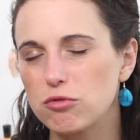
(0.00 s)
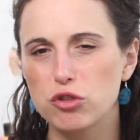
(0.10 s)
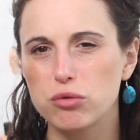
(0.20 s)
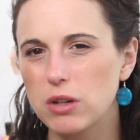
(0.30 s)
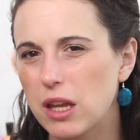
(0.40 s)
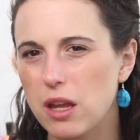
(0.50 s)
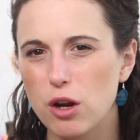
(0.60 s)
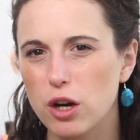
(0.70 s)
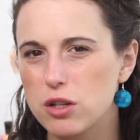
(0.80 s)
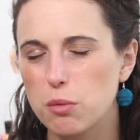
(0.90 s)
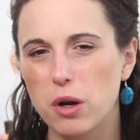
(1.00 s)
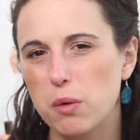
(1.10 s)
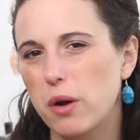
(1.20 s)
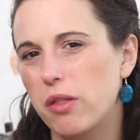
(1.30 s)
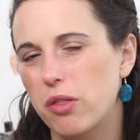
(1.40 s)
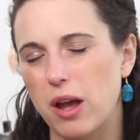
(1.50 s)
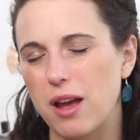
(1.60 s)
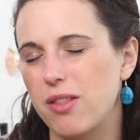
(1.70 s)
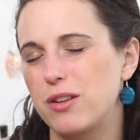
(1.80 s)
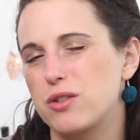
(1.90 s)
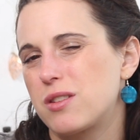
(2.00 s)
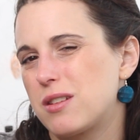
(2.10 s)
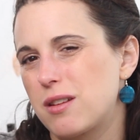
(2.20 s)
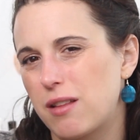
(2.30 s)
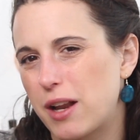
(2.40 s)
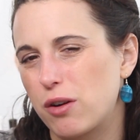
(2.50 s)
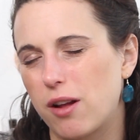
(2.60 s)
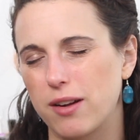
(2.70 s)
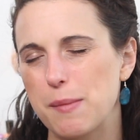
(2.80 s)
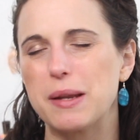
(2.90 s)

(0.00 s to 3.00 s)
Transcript: trickier to work with. I think just because it's a lighter color.